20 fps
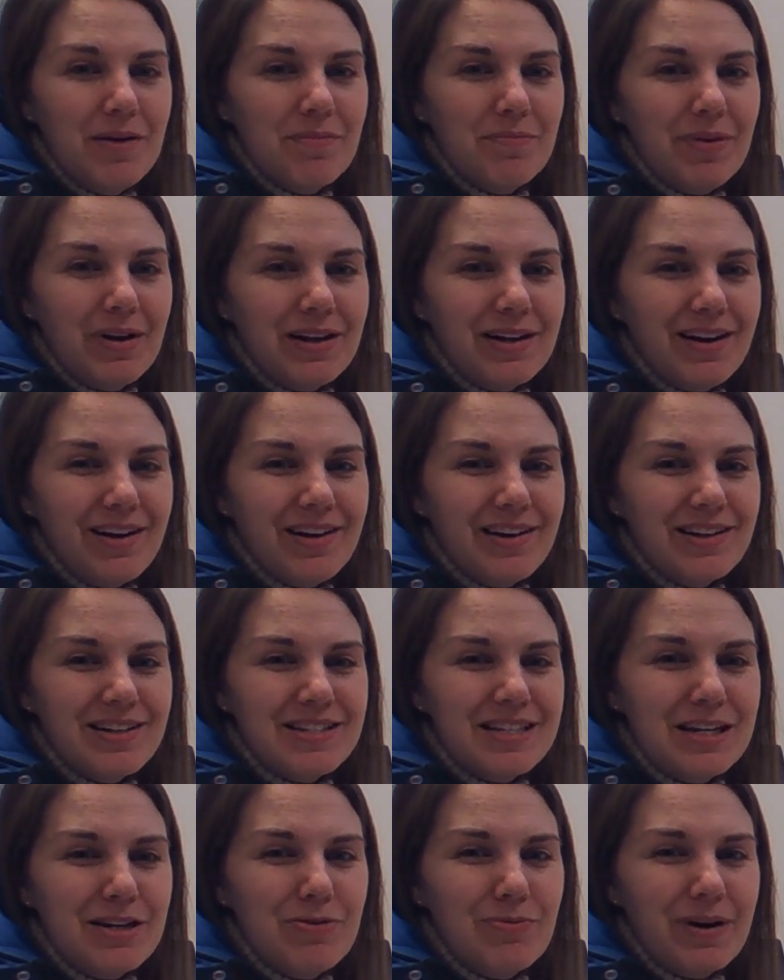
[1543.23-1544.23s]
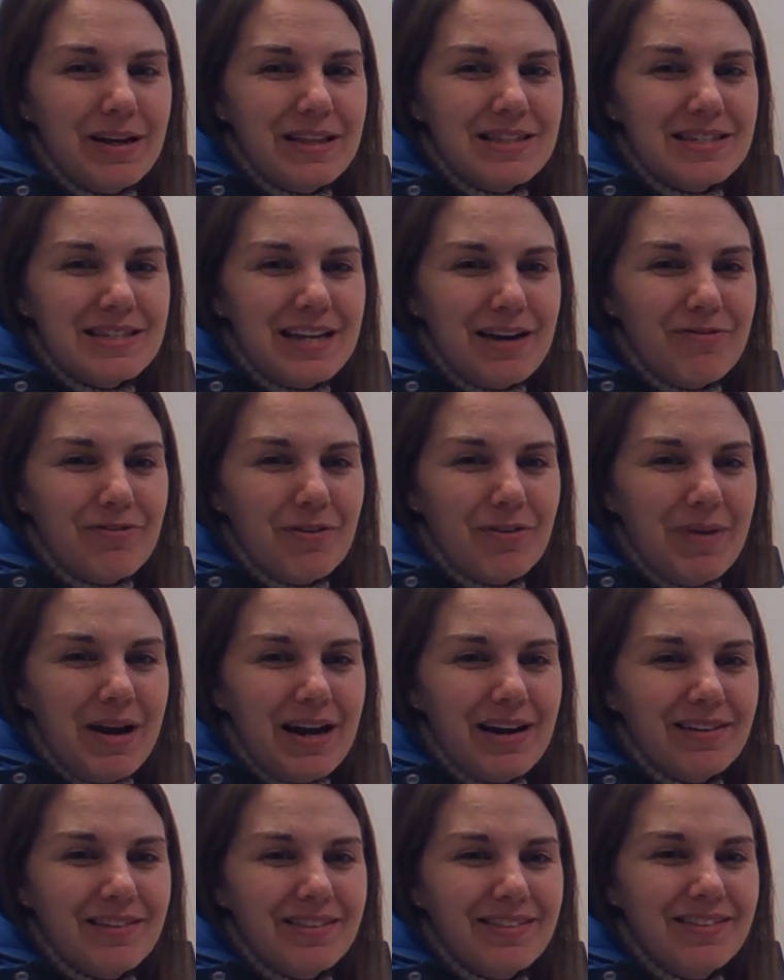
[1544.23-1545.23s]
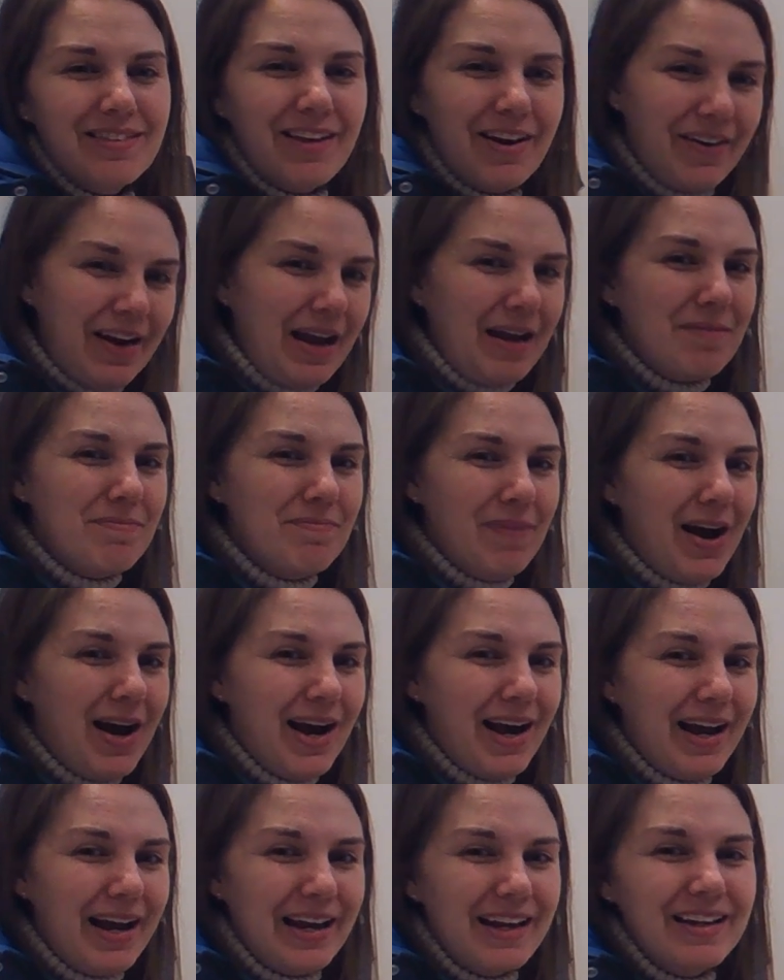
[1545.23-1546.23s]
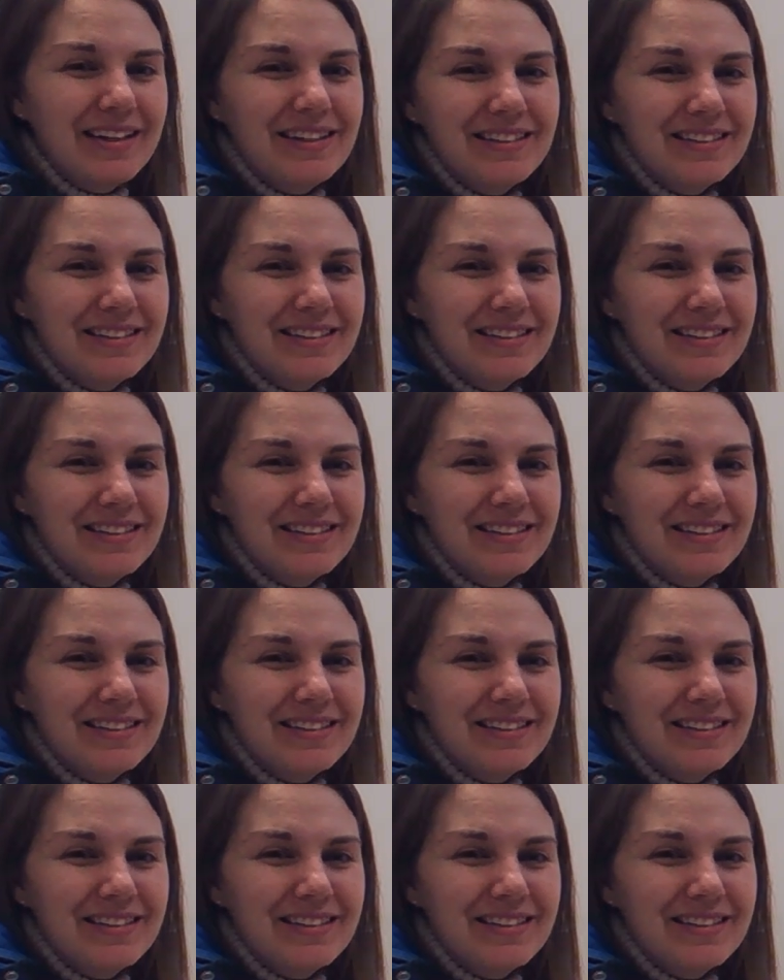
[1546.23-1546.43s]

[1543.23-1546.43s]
But see you Wednesday for math. Okay, bye.